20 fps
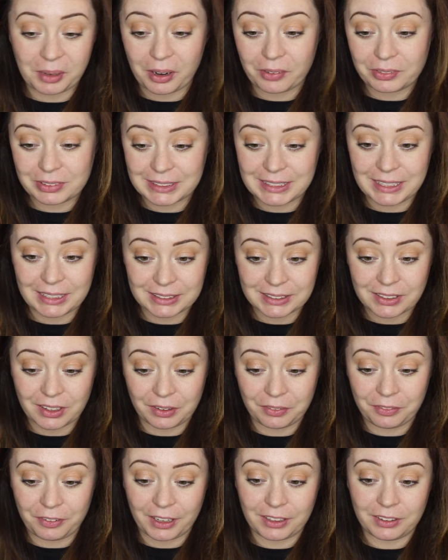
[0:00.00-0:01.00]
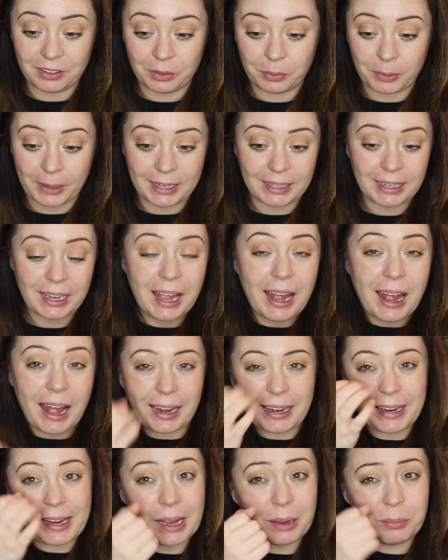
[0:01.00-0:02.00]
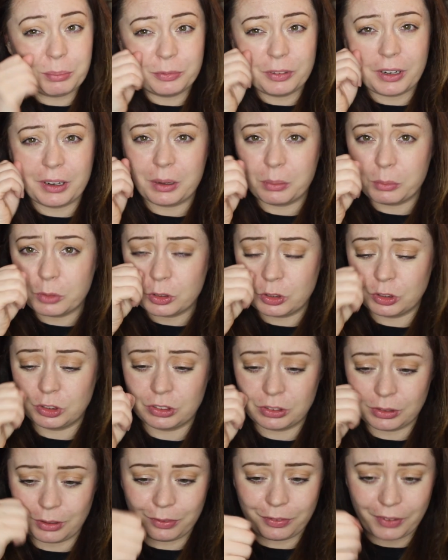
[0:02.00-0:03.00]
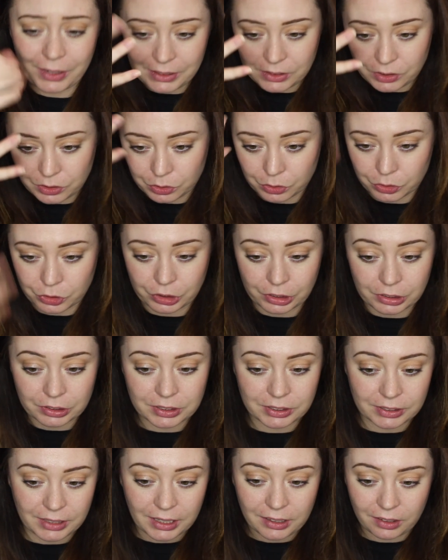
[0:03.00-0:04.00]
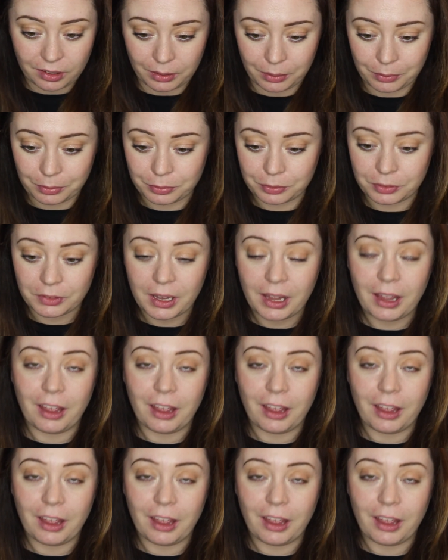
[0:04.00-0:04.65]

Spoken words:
Obviously it's kind of faded away, and I am very much a face toucher, so that kind of